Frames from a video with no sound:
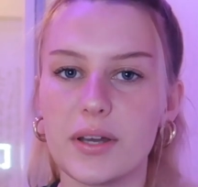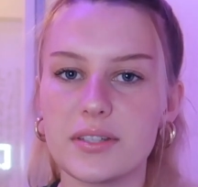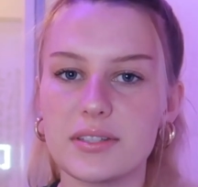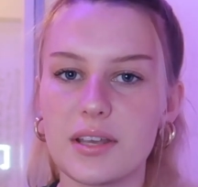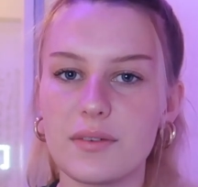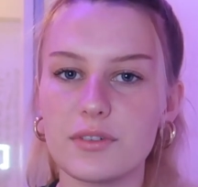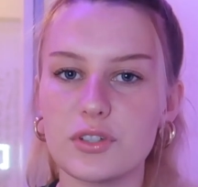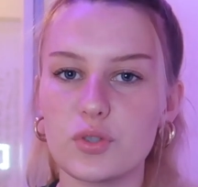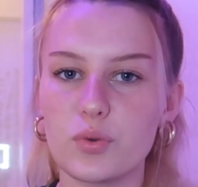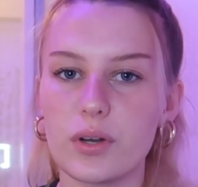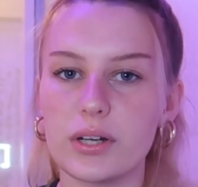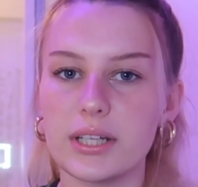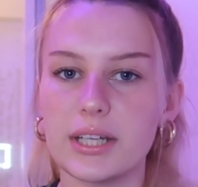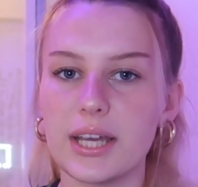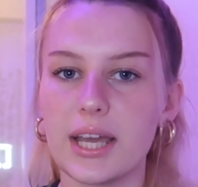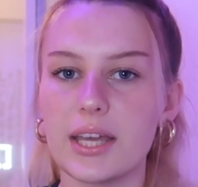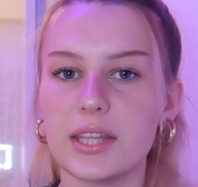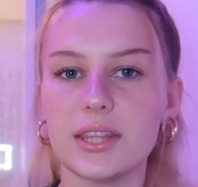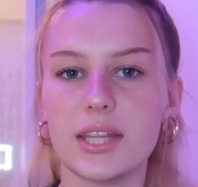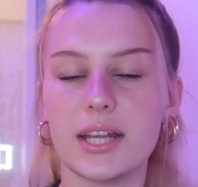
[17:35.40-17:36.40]
by
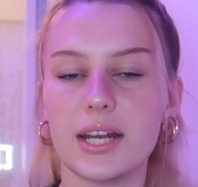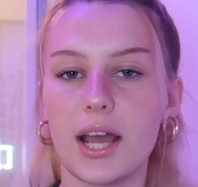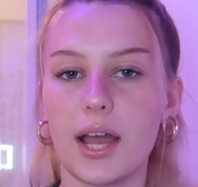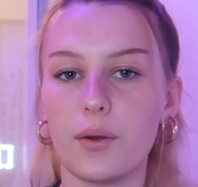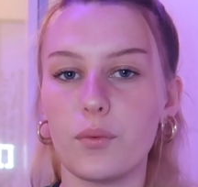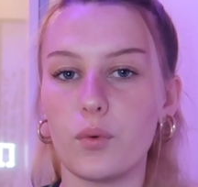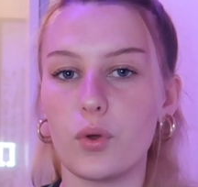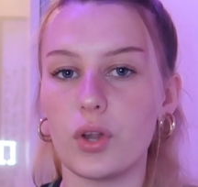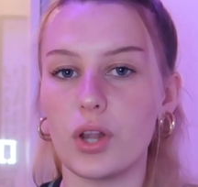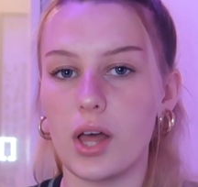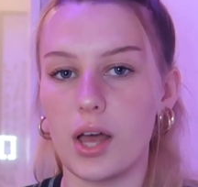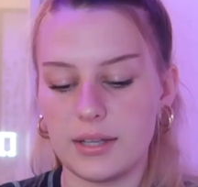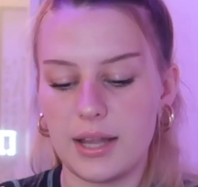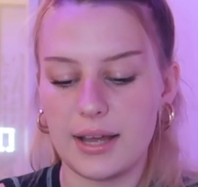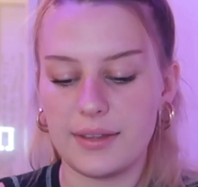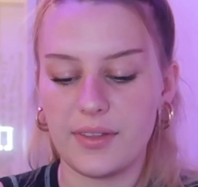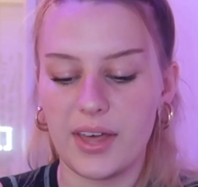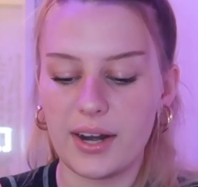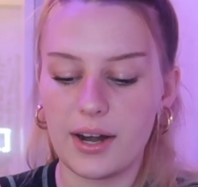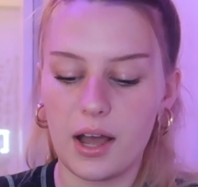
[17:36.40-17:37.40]
720, and then I will
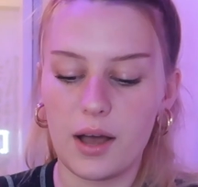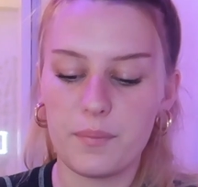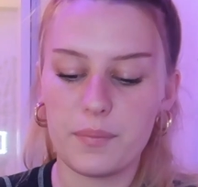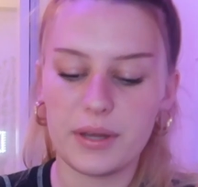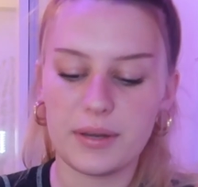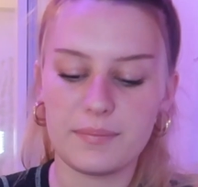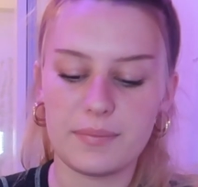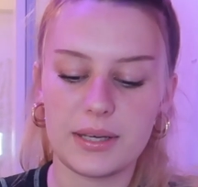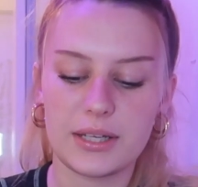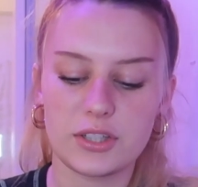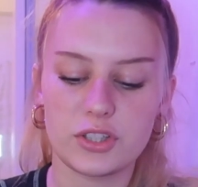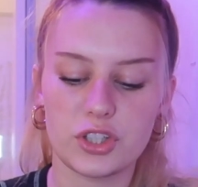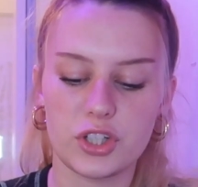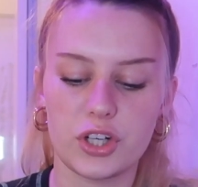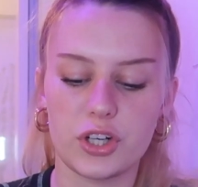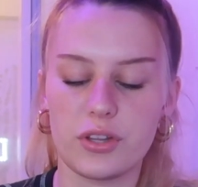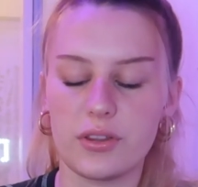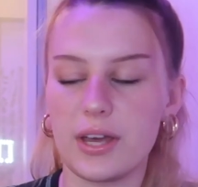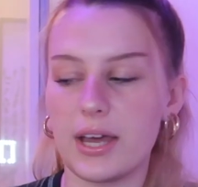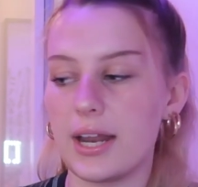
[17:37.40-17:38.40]
line that up and make
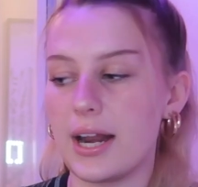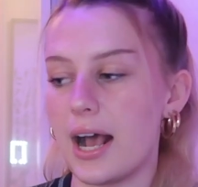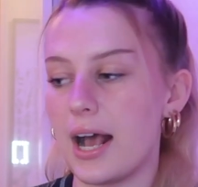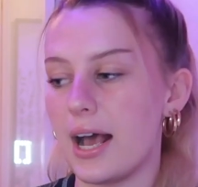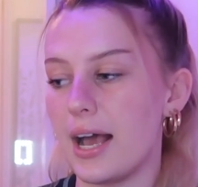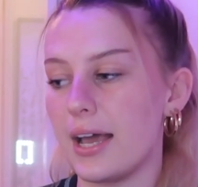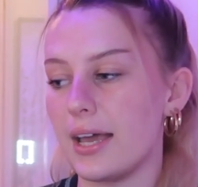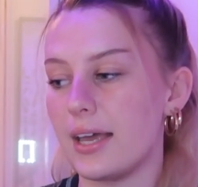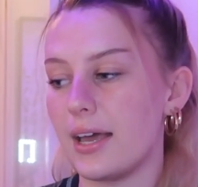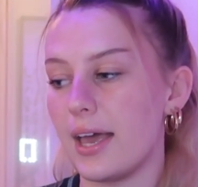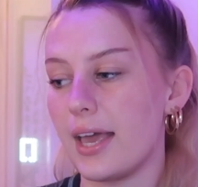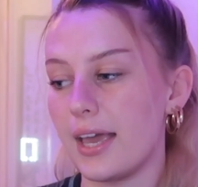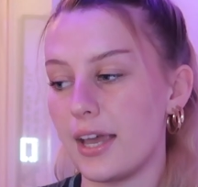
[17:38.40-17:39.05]
sure that I